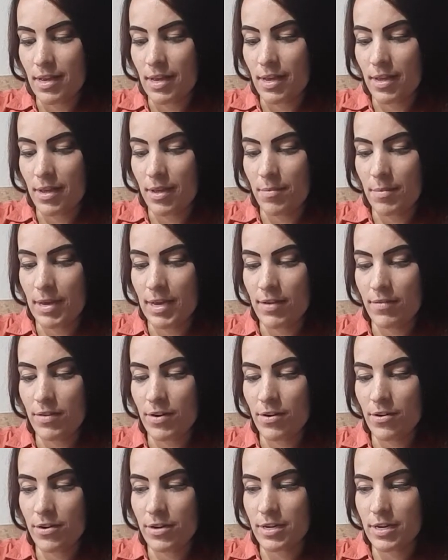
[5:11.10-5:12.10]
I am having a
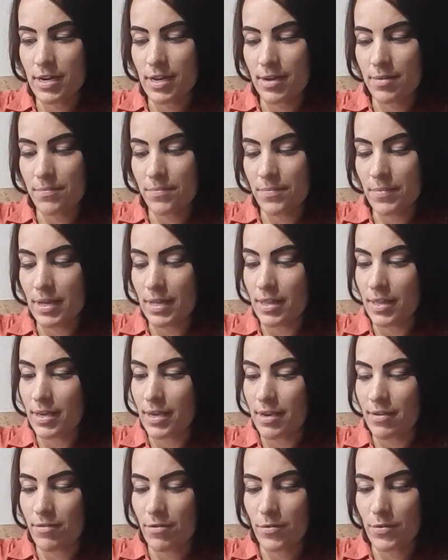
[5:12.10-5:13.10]
hard time. I think
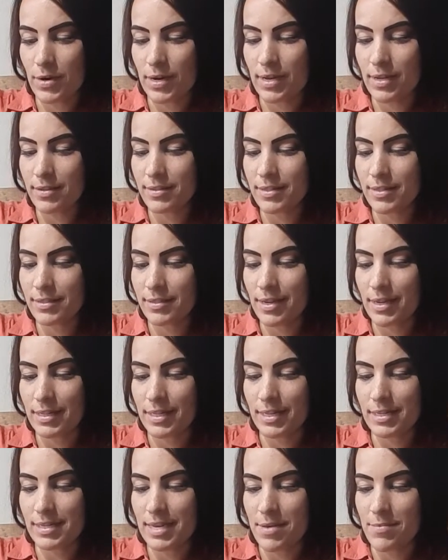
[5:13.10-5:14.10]
everyone else has got
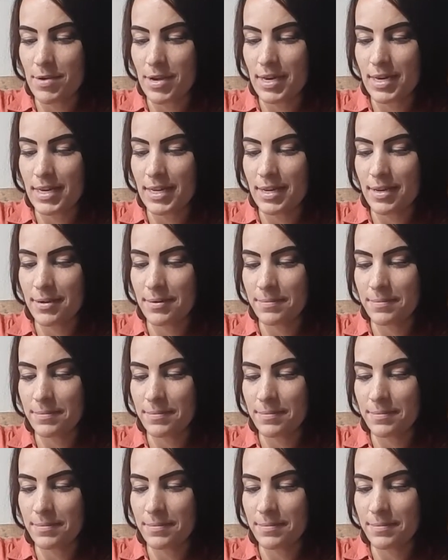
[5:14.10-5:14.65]
the same idea.